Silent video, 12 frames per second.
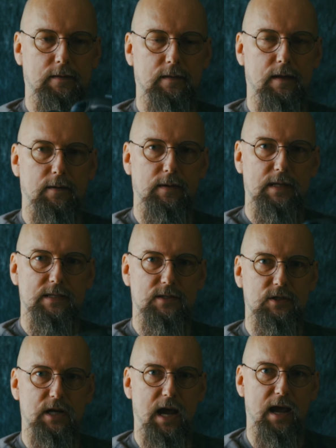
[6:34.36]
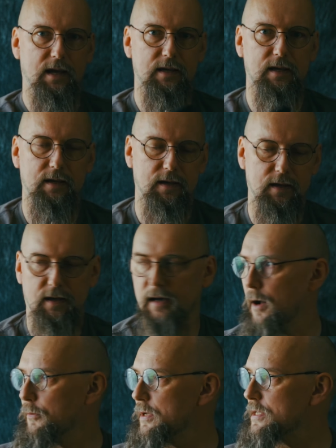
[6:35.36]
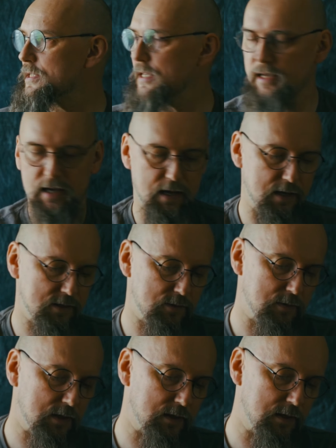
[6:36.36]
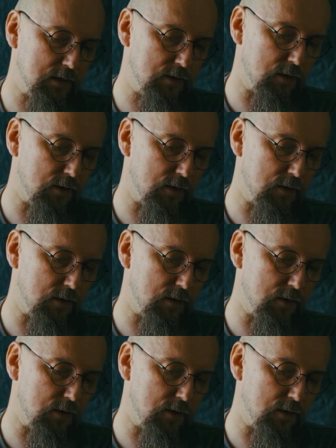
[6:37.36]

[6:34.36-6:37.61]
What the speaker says: Now let's check how easy it is to turn it